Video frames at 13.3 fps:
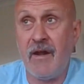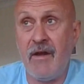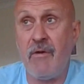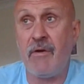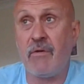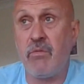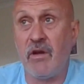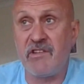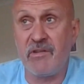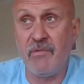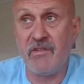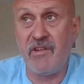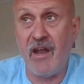Eric
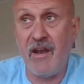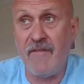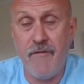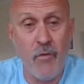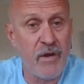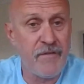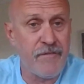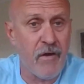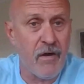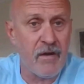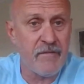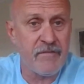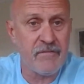Watson was only
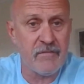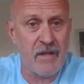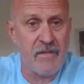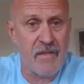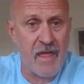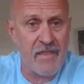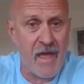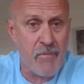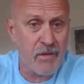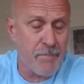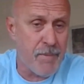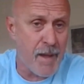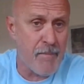45, and they were
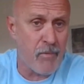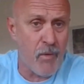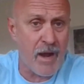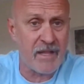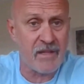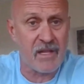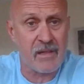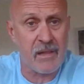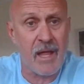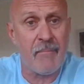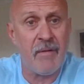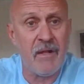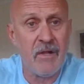the people running the
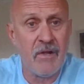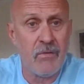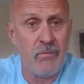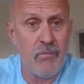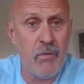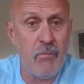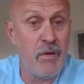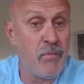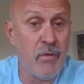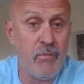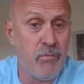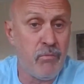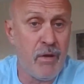club. We
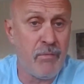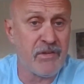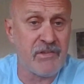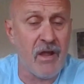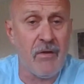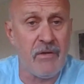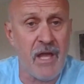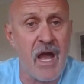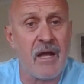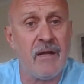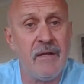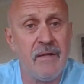were so young.